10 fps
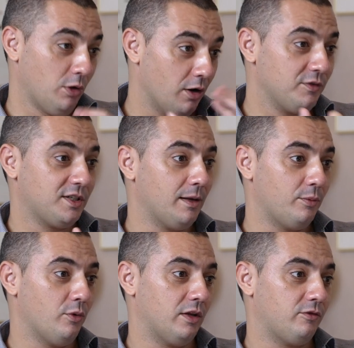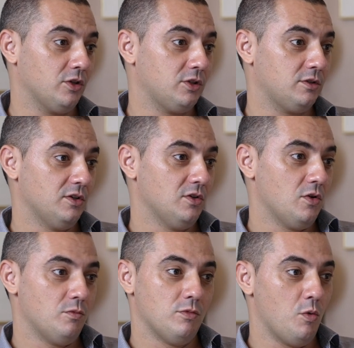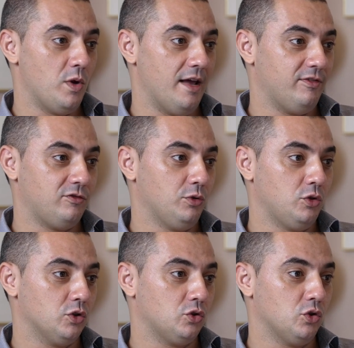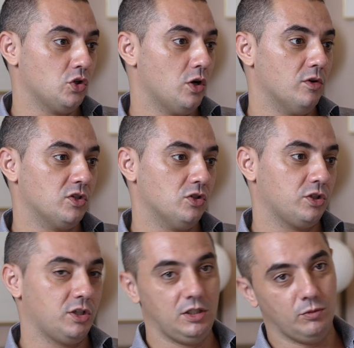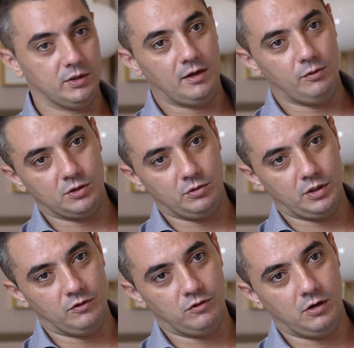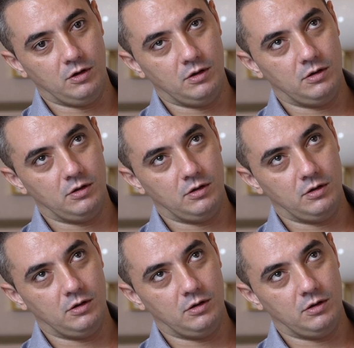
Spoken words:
We loved Singapore at first, but we left because the job was not really what I was looking for.